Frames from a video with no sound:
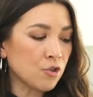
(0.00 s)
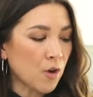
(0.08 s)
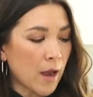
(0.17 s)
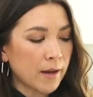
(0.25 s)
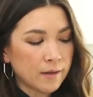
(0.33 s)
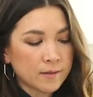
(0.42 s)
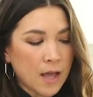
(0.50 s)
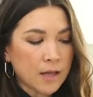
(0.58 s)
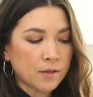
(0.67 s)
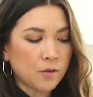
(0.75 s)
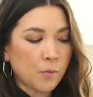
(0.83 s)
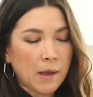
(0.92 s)
Try it
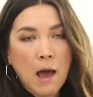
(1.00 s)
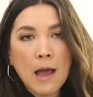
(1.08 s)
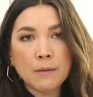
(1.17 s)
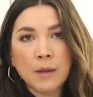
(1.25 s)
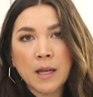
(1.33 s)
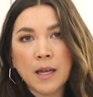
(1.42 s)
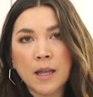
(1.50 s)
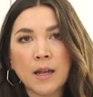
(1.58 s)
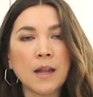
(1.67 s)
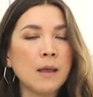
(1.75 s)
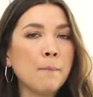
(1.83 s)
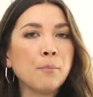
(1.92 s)
exactly the way I made
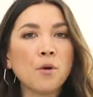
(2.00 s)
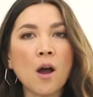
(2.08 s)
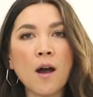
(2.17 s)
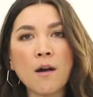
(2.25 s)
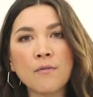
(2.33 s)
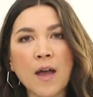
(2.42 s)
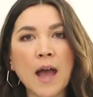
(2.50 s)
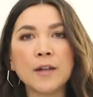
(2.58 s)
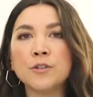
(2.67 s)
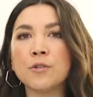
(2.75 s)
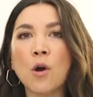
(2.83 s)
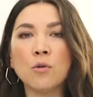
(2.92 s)
it. Improv,
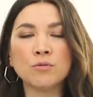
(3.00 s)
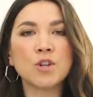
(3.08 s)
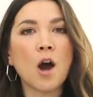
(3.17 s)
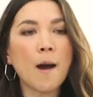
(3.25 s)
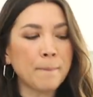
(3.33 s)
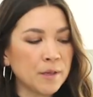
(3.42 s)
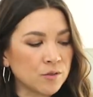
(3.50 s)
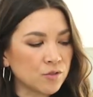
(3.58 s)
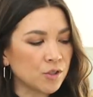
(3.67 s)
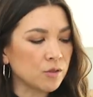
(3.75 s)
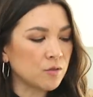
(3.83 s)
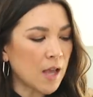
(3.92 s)
add your own
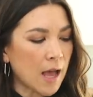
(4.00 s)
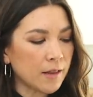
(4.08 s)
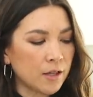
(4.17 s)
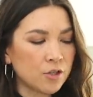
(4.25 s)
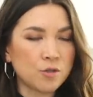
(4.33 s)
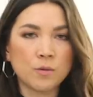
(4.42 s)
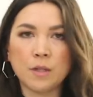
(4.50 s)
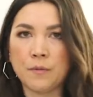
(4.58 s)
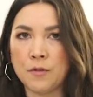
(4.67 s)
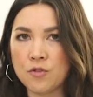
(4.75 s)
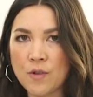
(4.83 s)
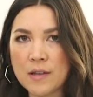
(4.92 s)
toppings to your salad, do a
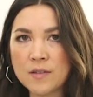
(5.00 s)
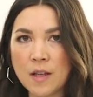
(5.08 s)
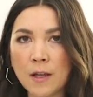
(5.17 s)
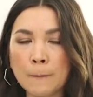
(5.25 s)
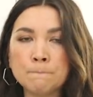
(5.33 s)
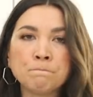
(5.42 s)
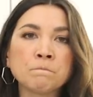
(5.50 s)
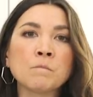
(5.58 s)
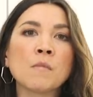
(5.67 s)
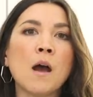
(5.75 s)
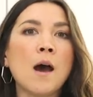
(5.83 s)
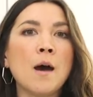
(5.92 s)
different dressing.
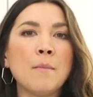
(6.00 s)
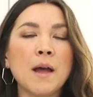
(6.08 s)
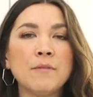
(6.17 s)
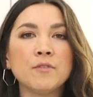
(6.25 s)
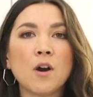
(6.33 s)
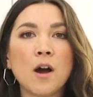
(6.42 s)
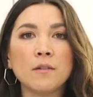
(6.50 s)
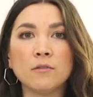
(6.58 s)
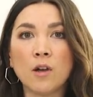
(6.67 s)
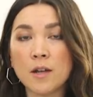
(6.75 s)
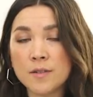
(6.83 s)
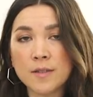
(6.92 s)
I've got
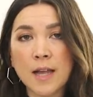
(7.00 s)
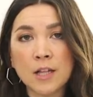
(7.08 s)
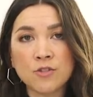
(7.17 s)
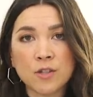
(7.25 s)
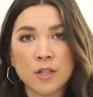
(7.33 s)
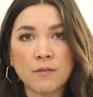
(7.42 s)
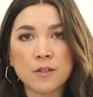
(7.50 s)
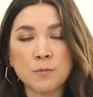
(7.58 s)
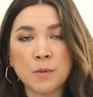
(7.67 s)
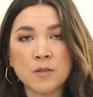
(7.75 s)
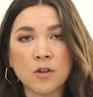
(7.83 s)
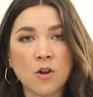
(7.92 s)
lots of salad dressing
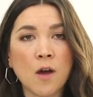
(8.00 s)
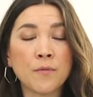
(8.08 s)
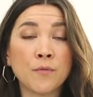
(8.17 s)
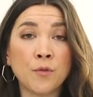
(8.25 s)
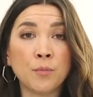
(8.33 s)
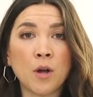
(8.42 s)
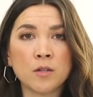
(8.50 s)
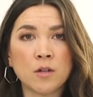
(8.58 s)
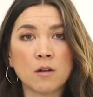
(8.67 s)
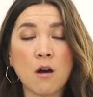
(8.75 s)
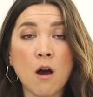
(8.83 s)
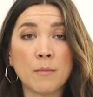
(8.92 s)
recipes on
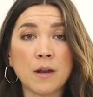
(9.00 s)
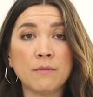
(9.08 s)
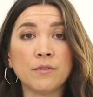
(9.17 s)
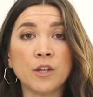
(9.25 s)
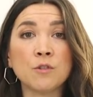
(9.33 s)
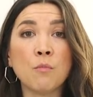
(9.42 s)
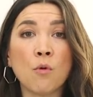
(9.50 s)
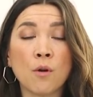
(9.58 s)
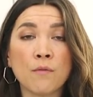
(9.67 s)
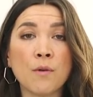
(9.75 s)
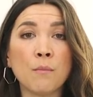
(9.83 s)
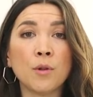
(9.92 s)
hotforfoodblog.com and I've linked
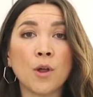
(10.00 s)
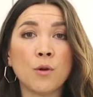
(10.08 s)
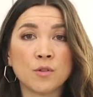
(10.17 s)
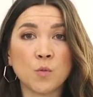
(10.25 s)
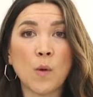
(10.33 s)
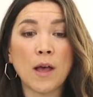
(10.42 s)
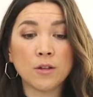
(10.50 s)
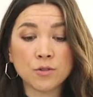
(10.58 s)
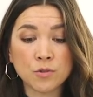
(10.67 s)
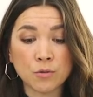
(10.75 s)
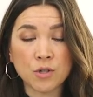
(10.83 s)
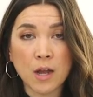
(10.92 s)
more of them below as well,
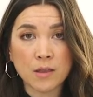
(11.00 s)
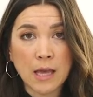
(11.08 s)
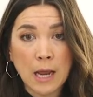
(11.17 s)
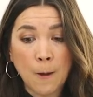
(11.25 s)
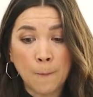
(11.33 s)
so check that